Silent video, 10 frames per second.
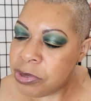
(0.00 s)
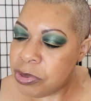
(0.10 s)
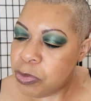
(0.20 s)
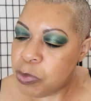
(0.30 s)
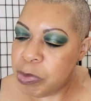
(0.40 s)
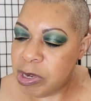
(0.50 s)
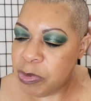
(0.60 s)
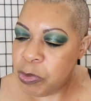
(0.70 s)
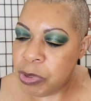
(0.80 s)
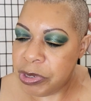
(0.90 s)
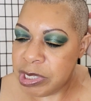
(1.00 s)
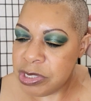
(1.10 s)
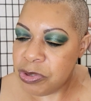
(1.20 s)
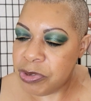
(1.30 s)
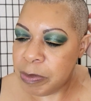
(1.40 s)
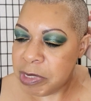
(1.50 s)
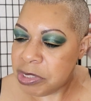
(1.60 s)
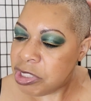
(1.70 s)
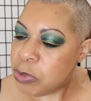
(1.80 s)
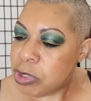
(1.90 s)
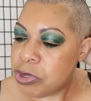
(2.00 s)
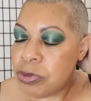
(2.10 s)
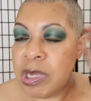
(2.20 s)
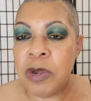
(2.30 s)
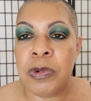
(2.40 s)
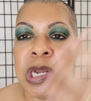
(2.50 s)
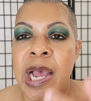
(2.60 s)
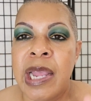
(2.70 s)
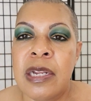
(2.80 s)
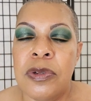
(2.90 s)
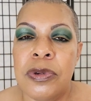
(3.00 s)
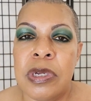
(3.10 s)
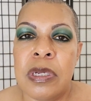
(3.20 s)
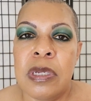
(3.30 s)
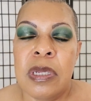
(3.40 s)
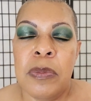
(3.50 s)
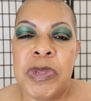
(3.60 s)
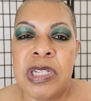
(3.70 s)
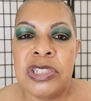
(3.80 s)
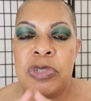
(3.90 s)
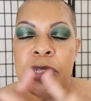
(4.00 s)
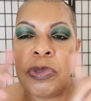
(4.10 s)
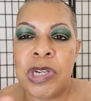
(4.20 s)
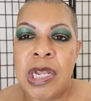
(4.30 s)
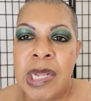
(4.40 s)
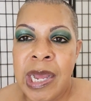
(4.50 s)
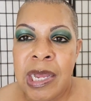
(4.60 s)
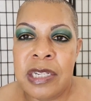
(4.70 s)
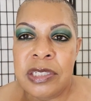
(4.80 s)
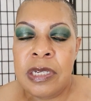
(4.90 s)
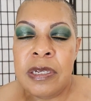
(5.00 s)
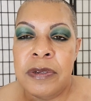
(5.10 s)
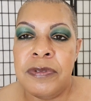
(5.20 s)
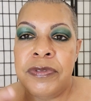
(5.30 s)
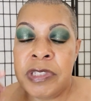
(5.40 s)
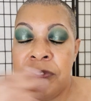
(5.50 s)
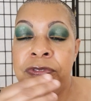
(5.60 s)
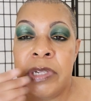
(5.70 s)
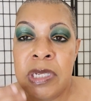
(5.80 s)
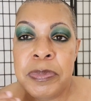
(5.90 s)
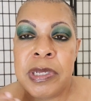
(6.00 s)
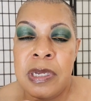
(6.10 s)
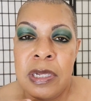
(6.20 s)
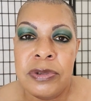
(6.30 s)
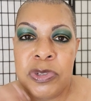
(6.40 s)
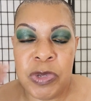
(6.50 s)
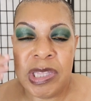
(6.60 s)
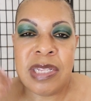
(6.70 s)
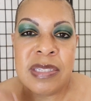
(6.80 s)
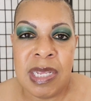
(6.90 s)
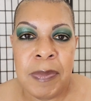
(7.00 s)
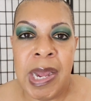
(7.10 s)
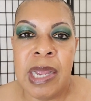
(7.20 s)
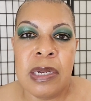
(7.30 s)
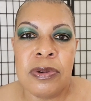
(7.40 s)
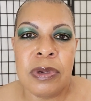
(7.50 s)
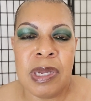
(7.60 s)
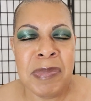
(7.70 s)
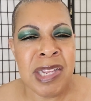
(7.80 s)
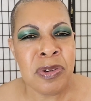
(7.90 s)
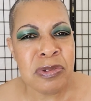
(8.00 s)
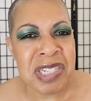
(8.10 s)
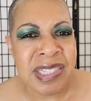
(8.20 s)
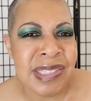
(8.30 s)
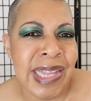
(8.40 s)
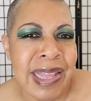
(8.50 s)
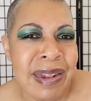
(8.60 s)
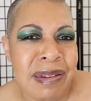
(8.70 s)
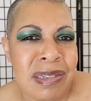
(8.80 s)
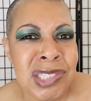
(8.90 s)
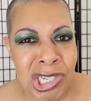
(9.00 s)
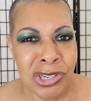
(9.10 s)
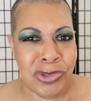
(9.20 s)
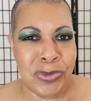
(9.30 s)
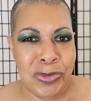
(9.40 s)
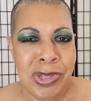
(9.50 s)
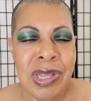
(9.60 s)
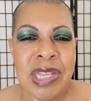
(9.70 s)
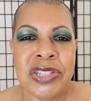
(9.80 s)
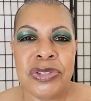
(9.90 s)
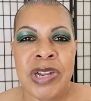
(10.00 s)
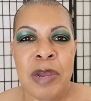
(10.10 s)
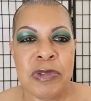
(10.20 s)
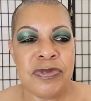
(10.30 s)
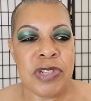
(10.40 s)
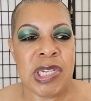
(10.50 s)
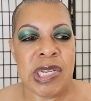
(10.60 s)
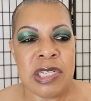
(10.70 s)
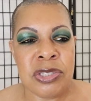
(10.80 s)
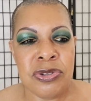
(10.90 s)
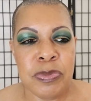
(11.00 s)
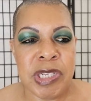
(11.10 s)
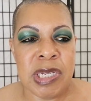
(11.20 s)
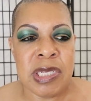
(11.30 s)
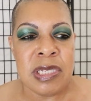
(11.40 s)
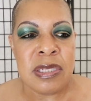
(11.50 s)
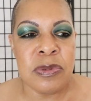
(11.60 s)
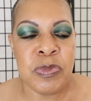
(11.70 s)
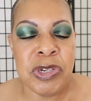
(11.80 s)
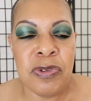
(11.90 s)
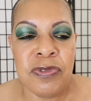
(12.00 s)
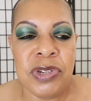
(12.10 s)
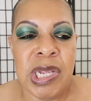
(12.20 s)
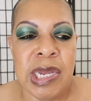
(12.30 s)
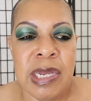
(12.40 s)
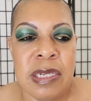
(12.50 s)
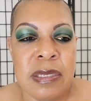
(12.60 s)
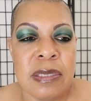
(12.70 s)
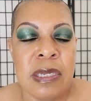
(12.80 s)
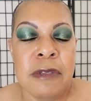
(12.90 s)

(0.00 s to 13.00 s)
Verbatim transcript: too, on her Instagram is she would do, like, one eye look. But then she would do a collage of different lip colors with that same eye look. I'm like, who does that? she do. And so that was really nice too because we don't realize